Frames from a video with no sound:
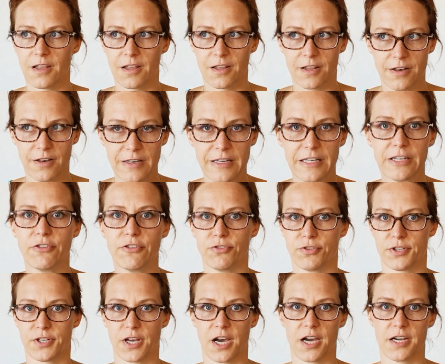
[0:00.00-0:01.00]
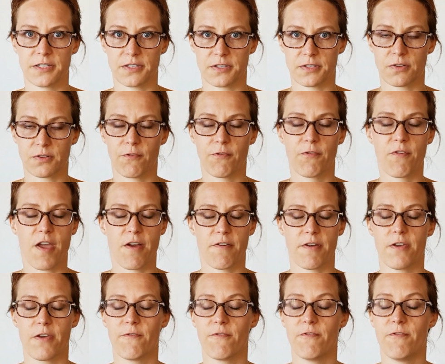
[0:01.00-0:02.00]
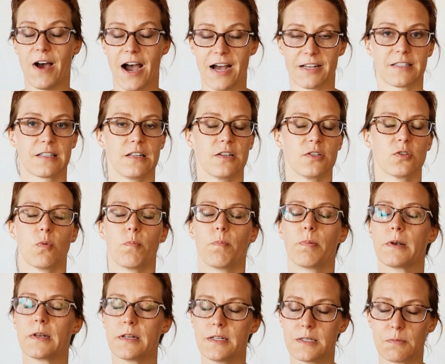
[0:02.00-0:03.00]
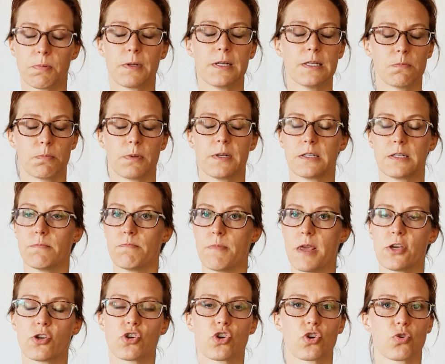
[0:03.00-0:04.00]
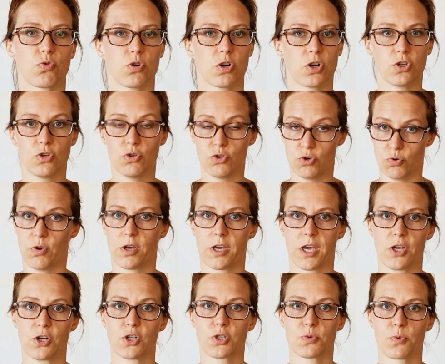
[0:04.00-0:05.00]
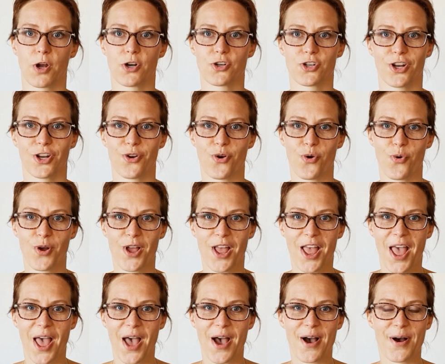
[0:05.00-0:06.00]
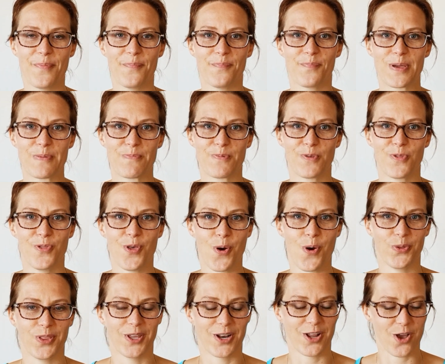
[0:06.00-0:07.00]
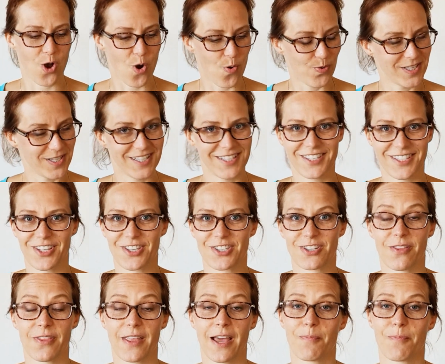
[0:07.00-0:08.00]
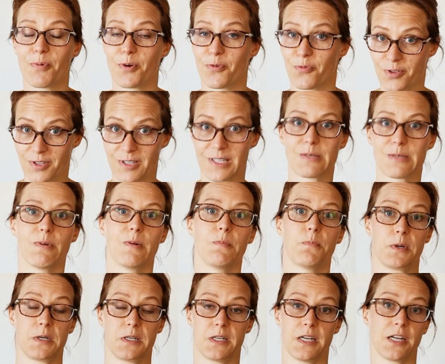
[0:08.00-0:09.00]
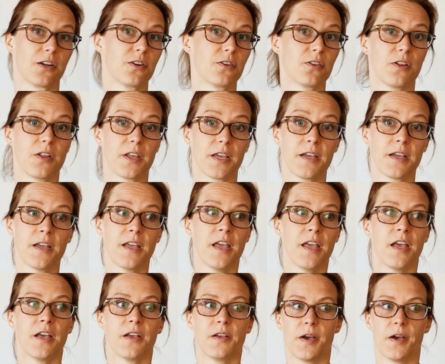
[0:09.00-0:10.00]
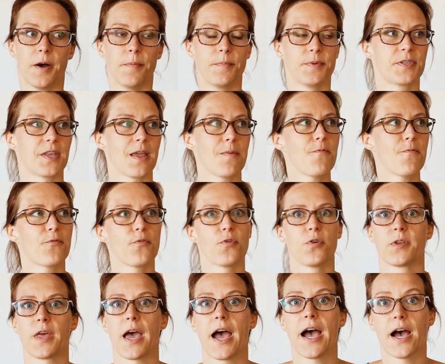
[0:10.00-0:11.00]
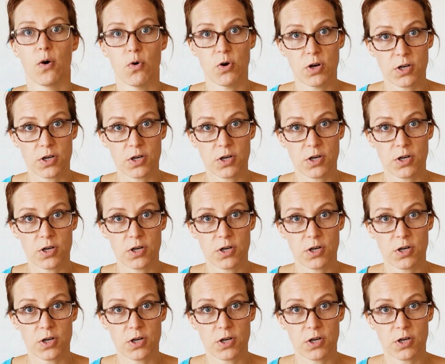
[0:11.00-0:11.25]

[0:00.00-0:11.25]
needle sizes vary vastly. So please, please, please make sure you do a gauge swatch. I know people know that I always insist on that, but for this one particularly, same for the Hauch